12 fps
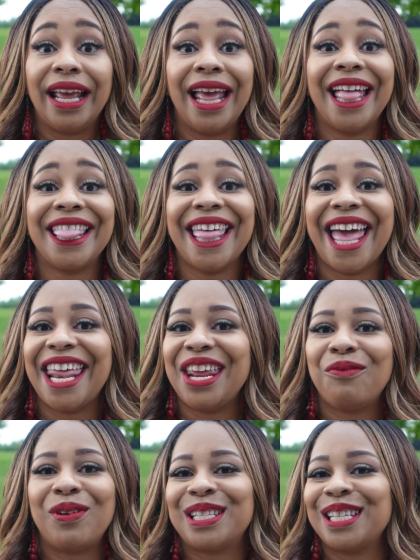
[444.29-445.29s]
that
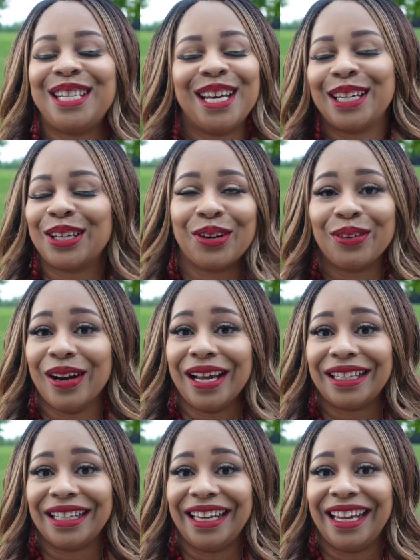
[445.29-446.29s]
it wasn't done
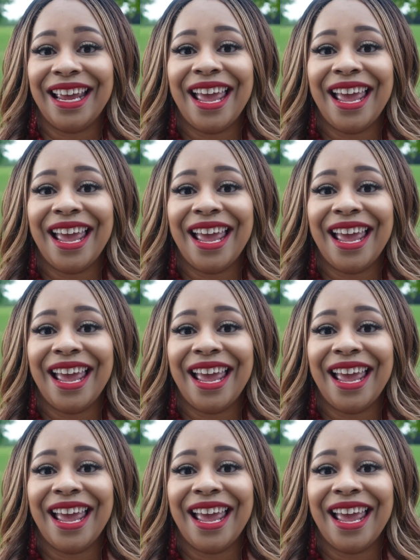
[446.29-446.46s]
correctly